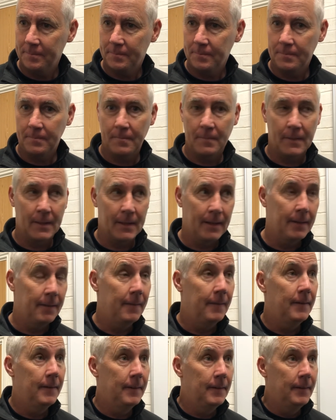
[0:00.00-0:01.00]
Just
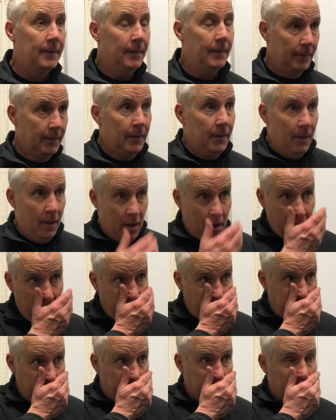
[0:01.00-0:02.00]
one from me. I
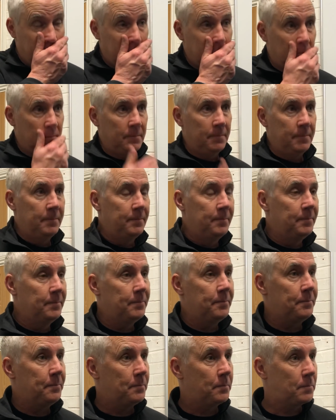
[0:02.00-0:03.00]
mean, you've touched
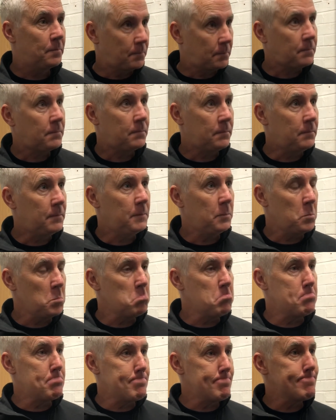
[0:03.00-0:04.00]
on how far
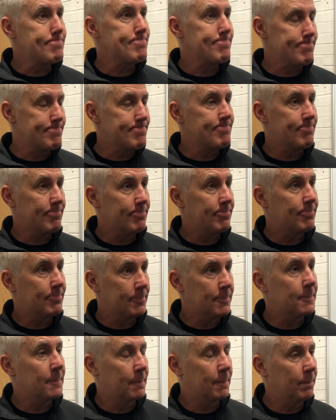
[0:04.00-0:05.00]
there is to go, 17
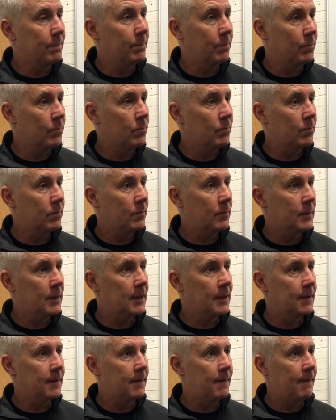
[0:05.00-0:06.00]
games, but
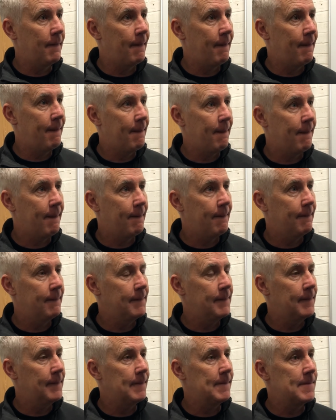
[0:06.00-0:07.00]
you look at it now. Are
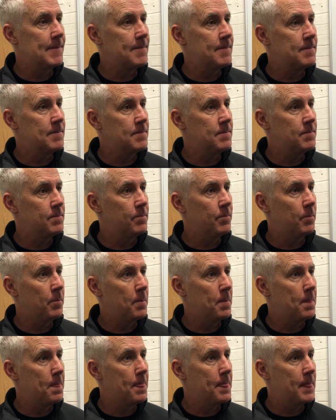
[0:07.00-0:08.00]
you doing something similar
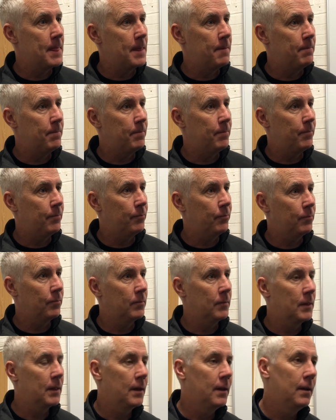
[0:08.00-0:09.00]
to what Leicester City did?
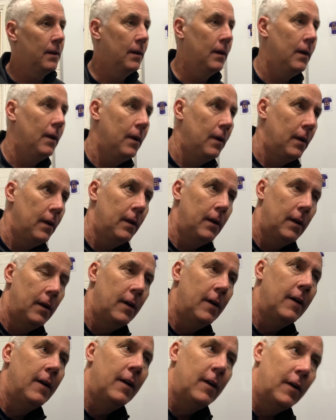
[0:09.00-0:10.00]
Do you think in the
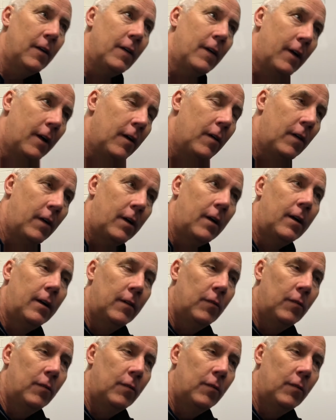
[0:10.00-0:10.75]
Premier League a few years